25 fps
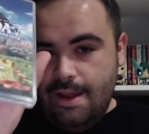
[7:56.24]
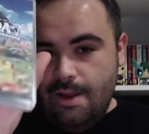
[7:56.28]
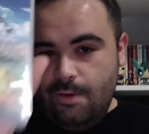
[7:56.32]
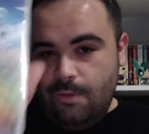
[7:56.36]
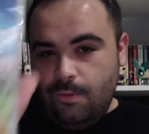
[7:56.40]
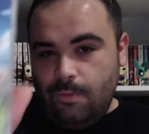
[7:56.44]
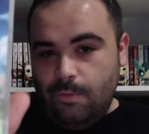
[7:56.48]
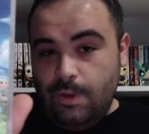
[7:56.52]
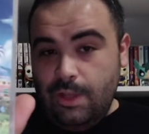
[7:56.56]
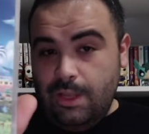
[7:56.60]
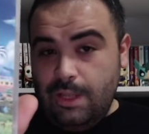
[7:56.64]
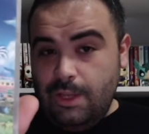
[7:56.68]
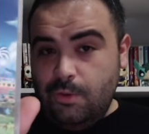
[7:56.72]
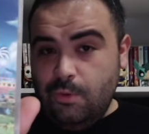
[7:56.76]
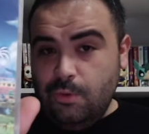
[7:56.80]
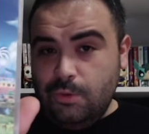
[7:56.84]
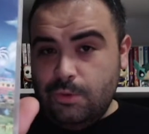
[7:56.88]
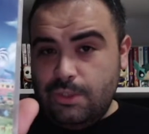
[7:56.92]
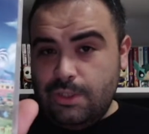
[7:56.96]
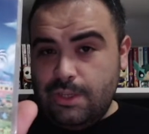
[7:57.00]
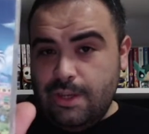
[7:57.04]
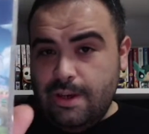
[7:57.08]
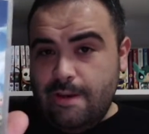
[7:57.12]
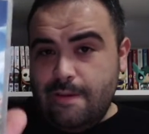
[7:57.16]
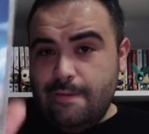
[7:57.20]
Really cool
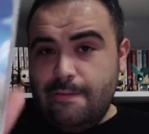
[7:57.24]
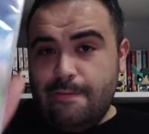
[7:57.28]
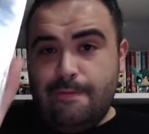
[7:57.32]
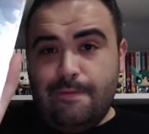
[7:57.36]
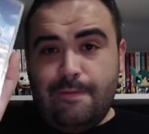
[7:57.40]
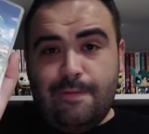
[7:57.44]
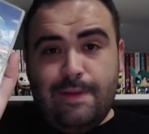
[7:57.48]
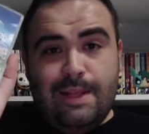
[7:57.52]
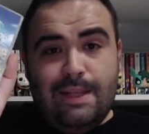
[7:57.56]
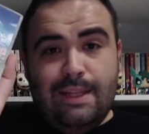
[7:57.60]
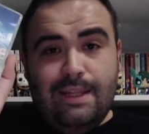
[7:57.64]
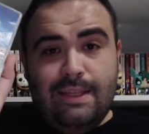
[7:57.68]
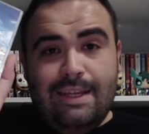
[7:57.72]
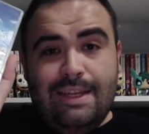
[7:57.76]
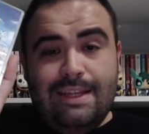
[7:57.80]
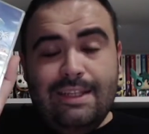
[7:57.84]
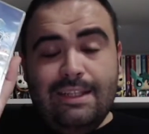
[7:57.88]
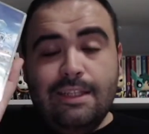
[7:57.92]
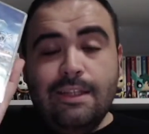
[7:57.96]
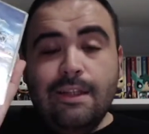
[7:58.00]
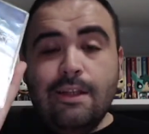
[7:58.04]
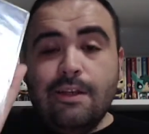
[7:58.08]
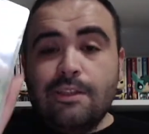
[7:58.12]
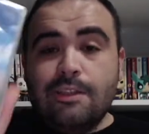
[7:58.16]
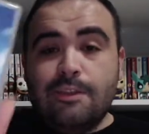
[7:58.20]
stuff. It, it
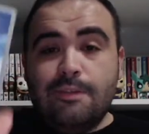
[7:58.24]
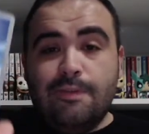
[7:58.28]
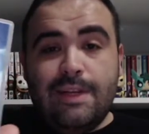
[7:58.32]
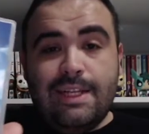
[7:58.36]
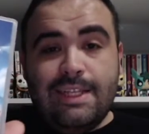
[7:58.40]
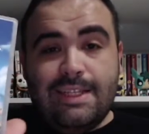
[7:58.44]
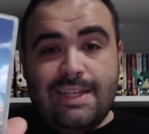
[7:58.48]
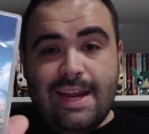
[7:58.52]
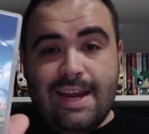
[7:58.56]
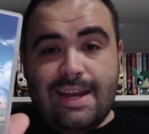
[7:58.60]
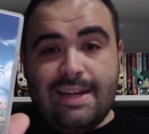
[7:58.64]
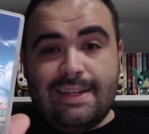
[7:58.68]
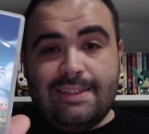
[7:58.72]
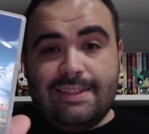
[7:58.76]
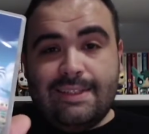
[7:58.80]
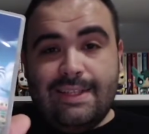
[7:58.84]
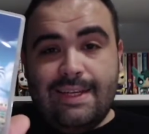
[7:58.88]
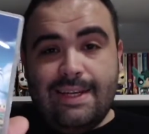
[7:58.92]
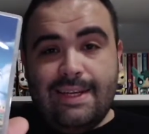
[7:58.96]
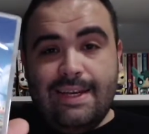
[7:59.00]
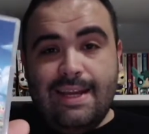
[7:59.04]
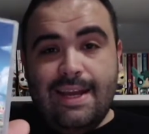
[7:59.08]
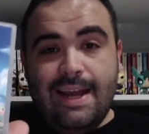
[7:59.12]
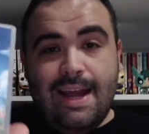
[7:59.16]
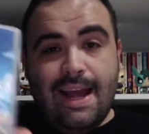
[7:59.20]
looks
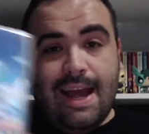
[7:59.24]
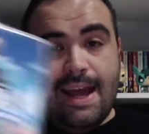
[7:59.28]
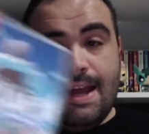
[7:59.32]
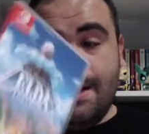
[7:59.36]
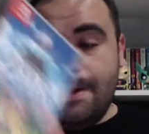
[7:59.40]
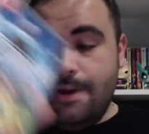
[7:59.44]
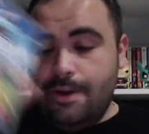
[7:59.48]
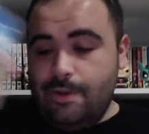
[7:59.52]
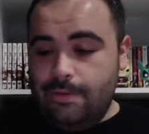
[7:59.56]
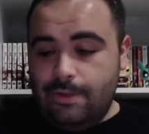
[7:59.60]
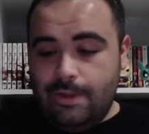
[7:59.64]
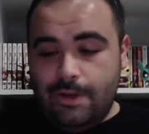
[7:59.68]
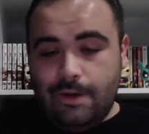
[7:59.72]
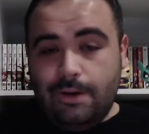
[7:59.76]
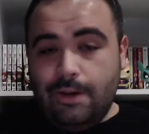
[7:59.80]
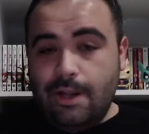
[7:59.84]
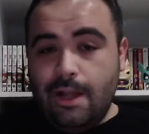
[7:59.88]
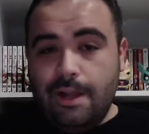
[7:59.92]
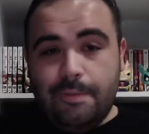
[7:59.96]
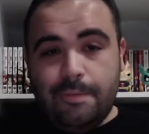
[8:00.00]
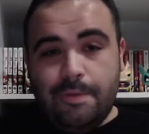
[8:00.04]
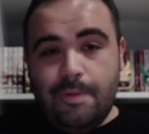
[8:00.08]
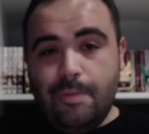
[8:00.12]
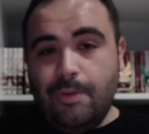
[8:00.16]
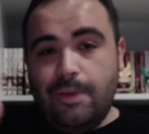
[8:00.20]
fantastic. I know, there are a
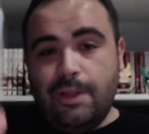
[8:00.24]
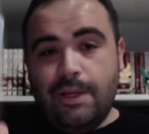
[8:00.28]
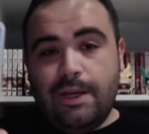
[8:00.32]
lot of people that